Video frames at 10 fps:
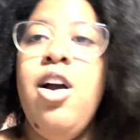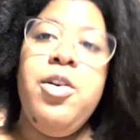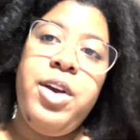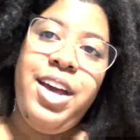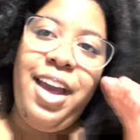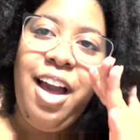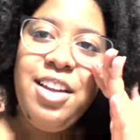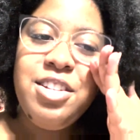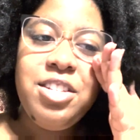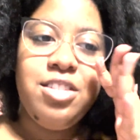Okay, I
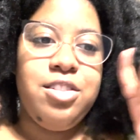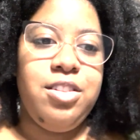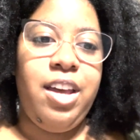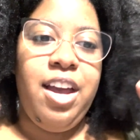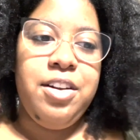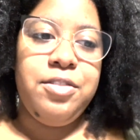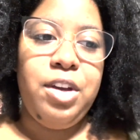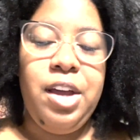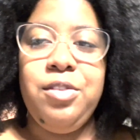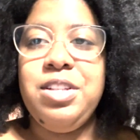just kind of tried on the